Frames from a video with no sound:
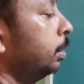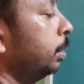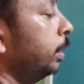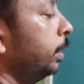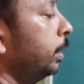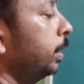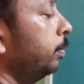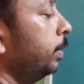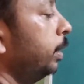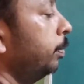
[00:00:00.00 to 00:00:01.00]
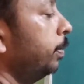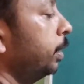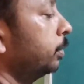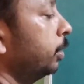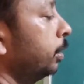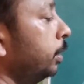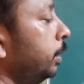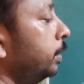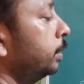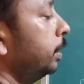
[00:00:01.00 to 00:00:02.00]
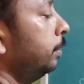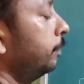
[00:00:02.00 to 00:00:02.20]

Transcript: A and B depends on these three